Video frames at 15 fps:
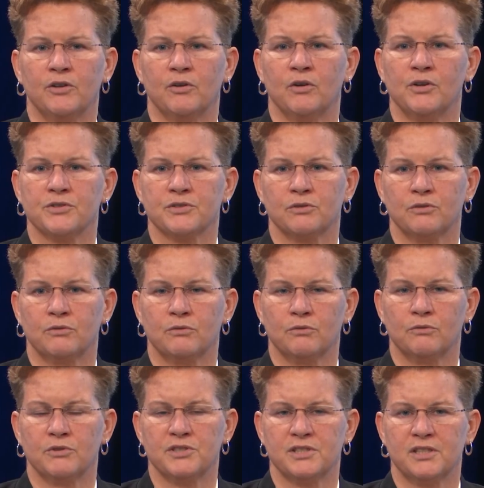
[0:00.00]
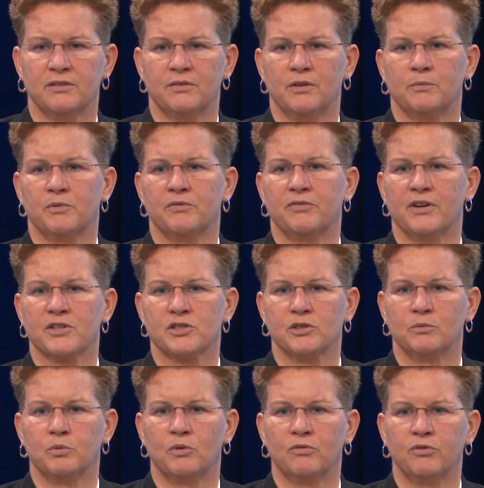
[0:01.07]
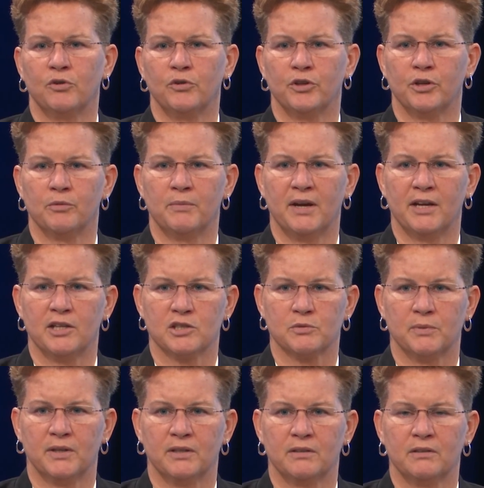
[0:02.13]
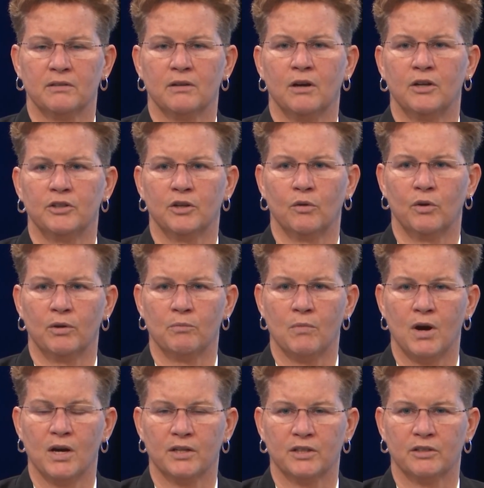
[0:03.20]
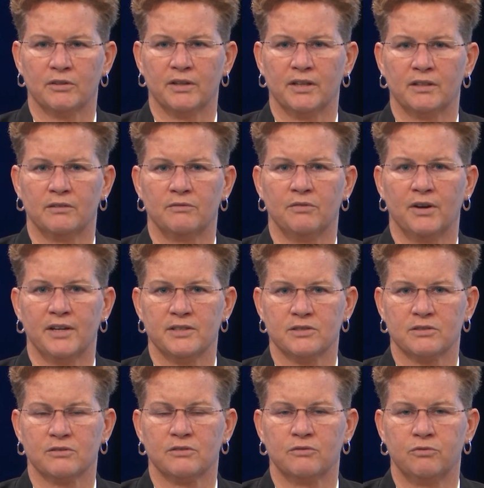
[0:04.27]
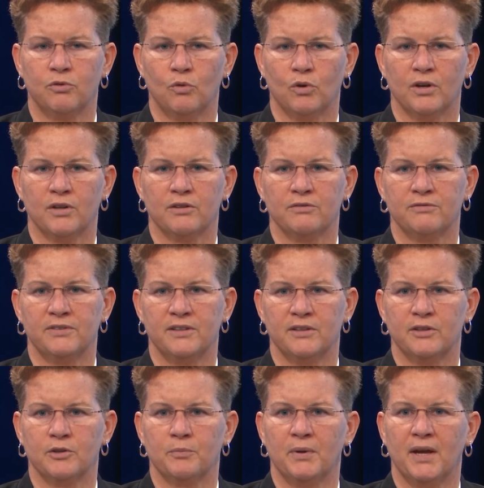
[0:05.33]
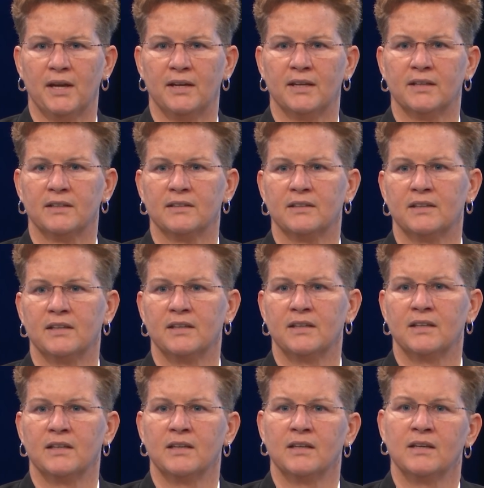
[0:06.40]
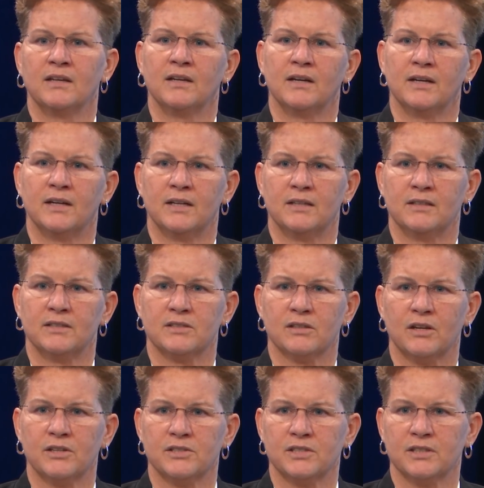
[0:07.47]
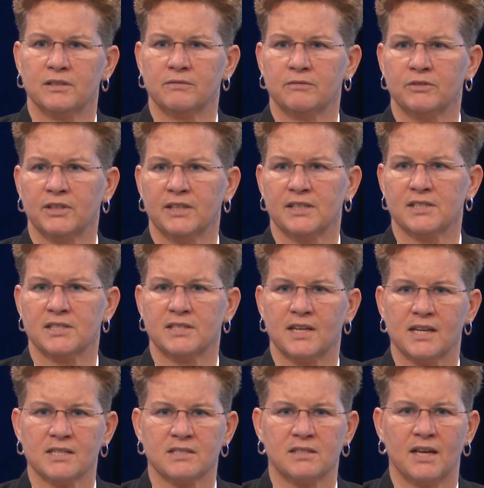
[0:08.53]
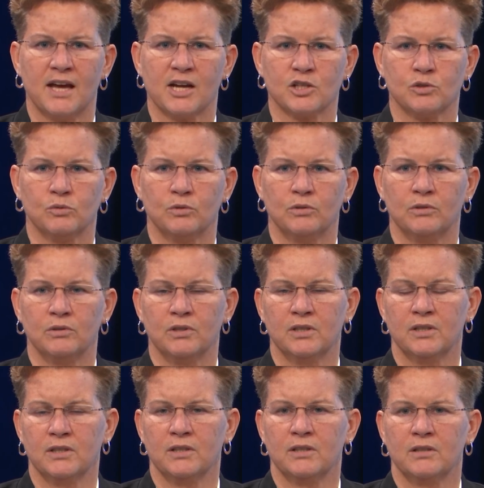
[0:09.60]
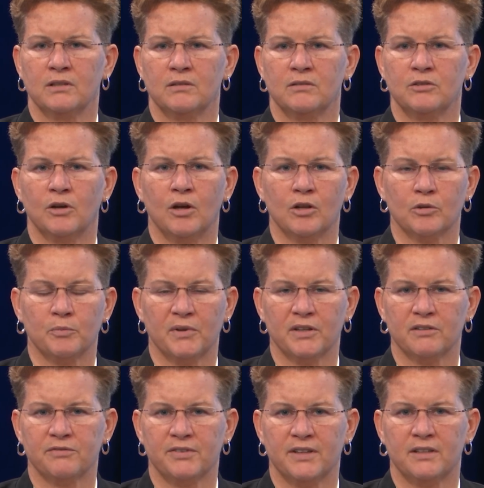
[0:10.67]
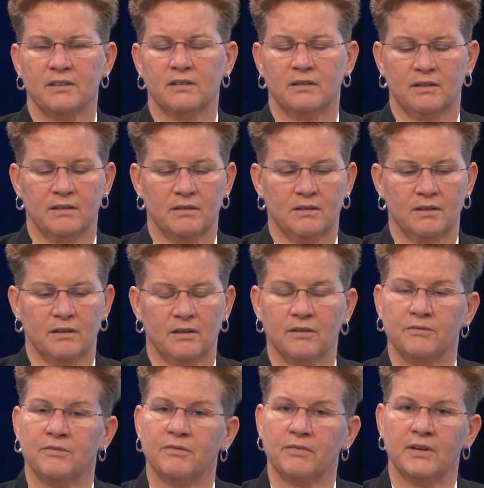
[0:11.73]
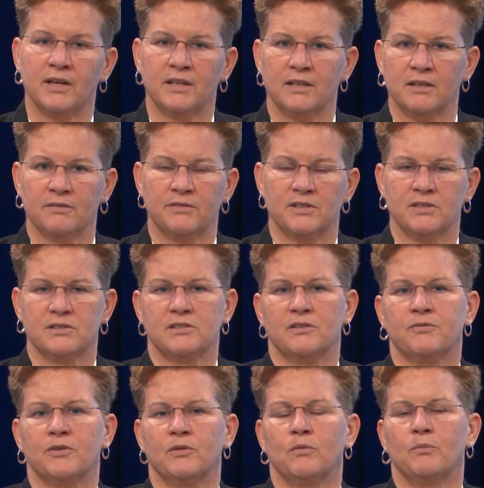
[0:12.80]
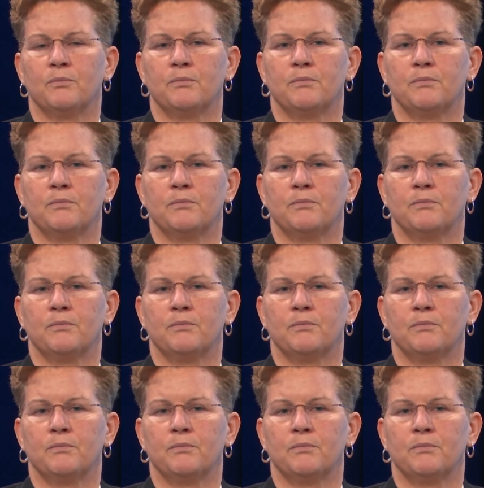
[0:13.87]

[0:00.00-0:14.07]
you're also receiving professional portfolio management, ongoing monitoring and advice for the fee that you're paying. It's hard to really assess the actual dollar benefit of any of these different